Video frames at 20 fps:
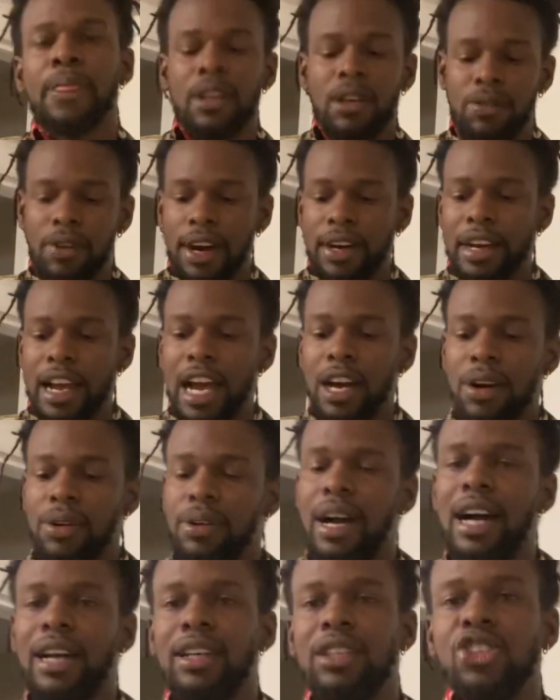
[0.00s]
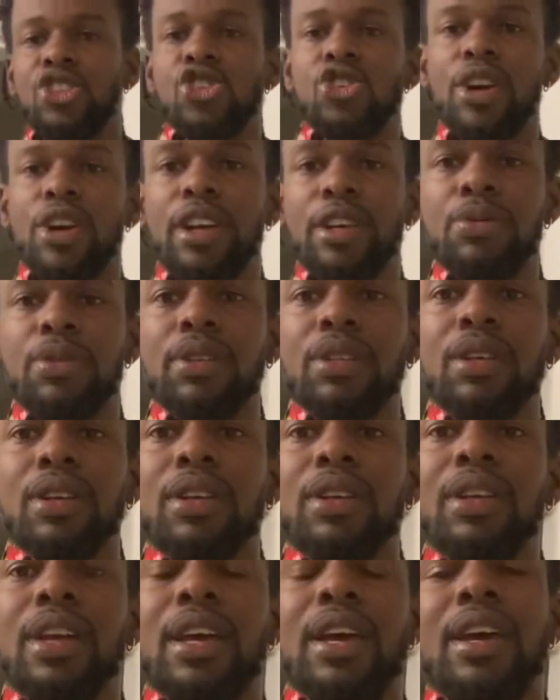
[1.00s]
right now I can train with
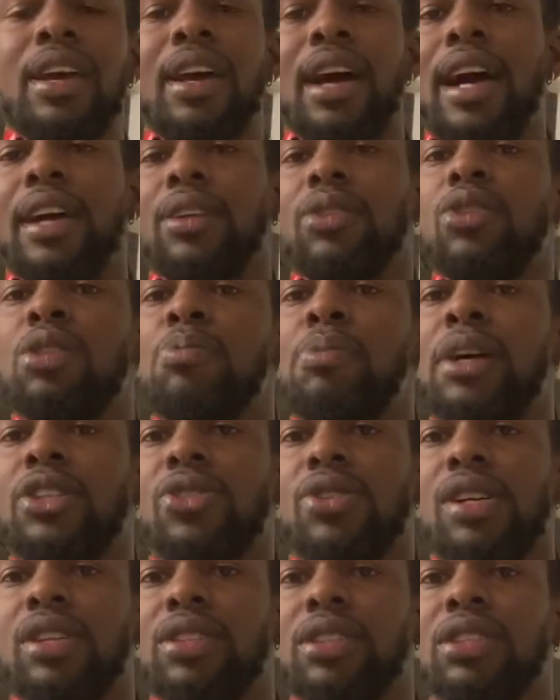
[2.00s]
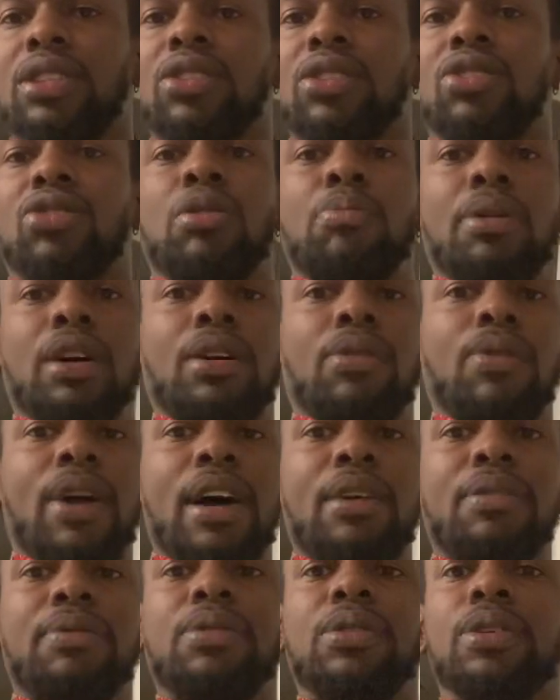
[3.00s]
it. I can do my transitions from my
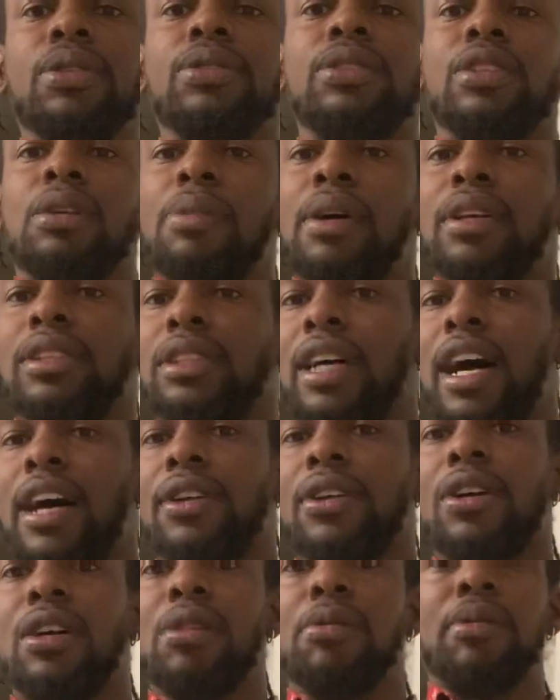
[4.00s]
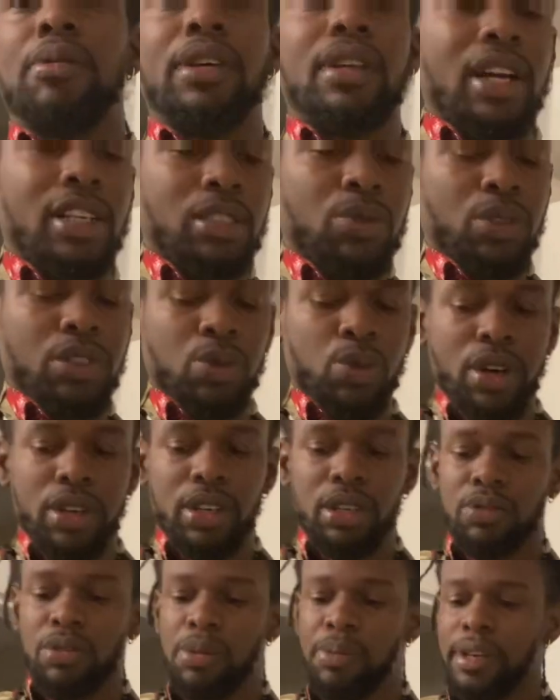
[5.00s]
rifle to my sidearm, and that's what's
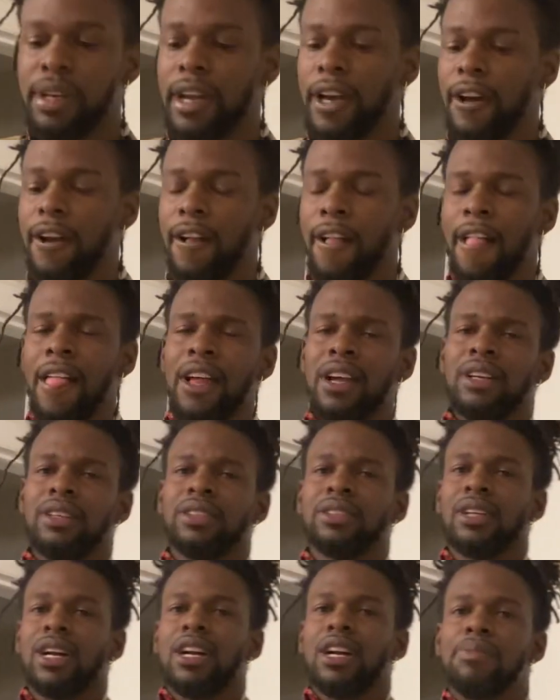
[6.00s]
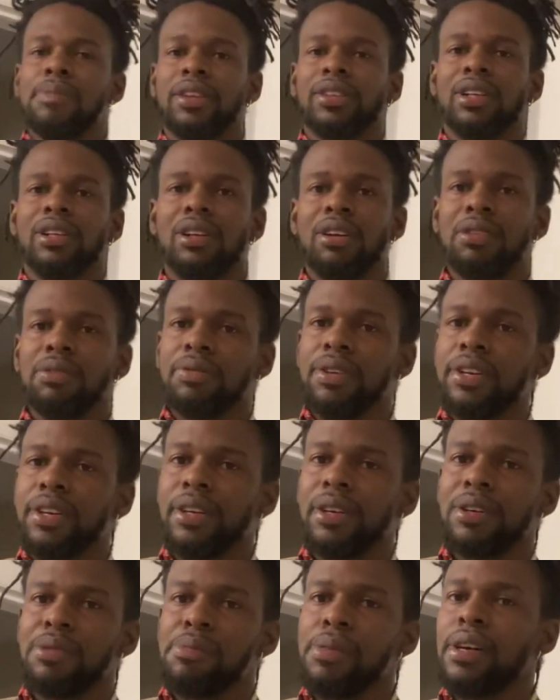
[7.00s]
working for me now. Sorry about the long
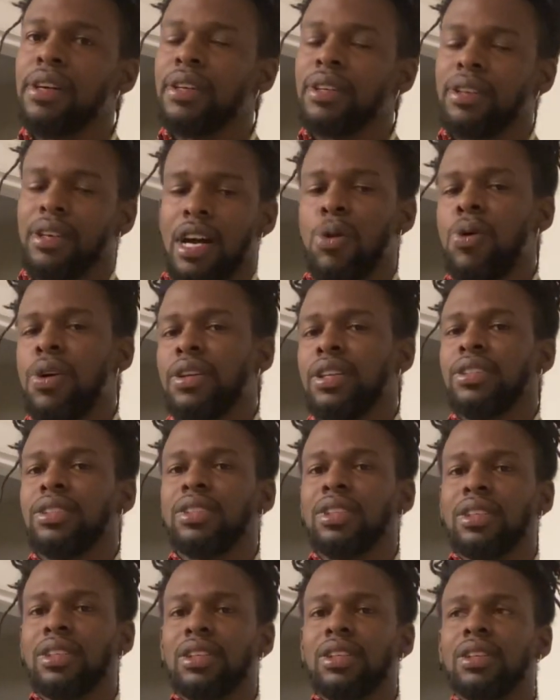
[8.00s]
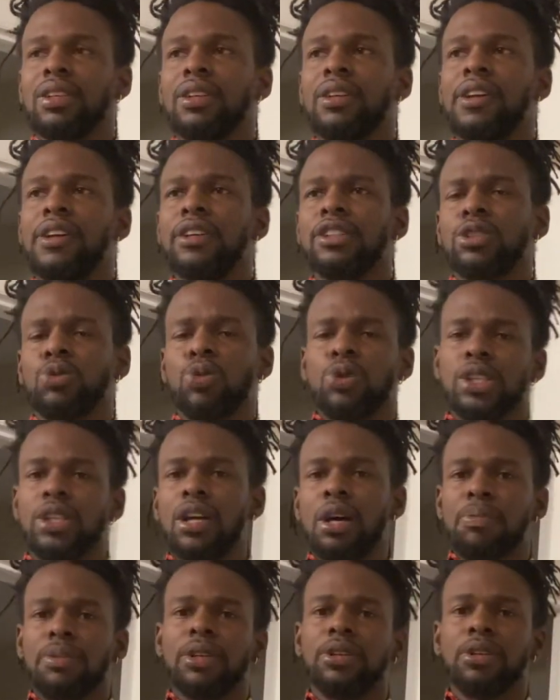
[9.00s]
video, but I wanted to switch it
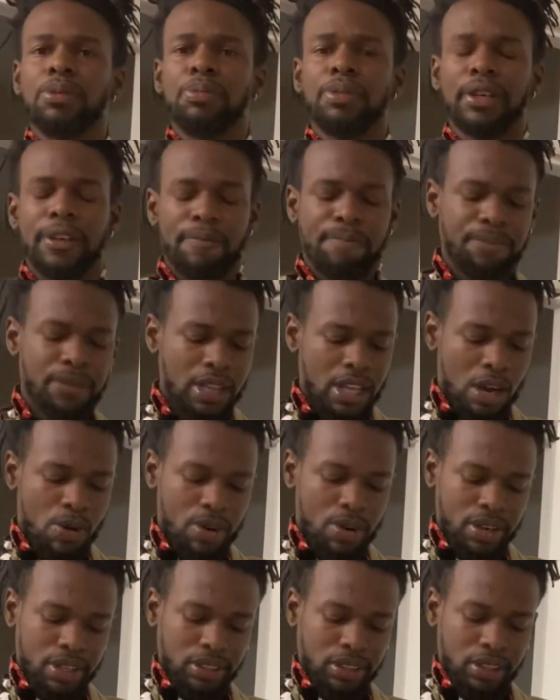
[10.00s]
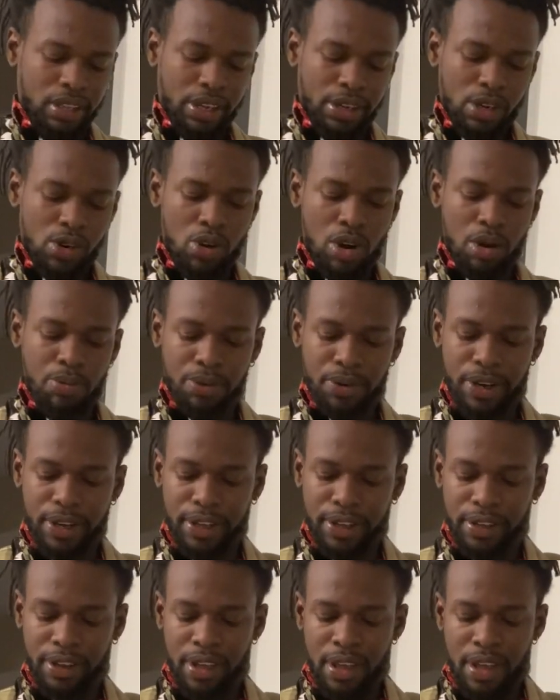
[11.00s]
up a little bit. I wanted to
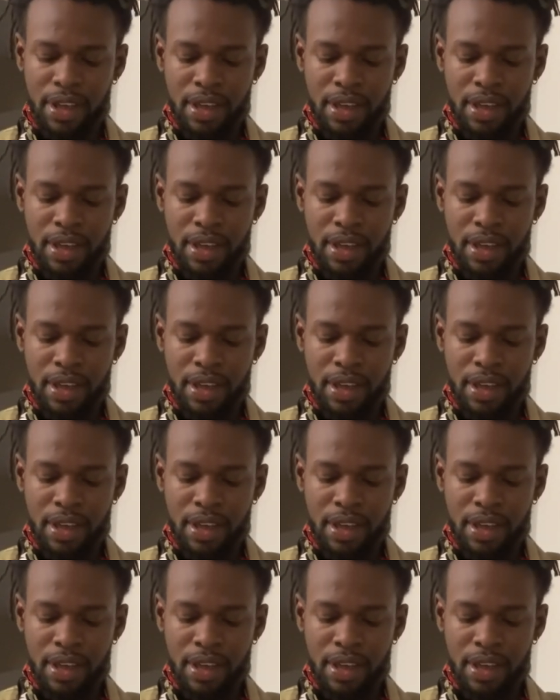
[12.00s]
incorporate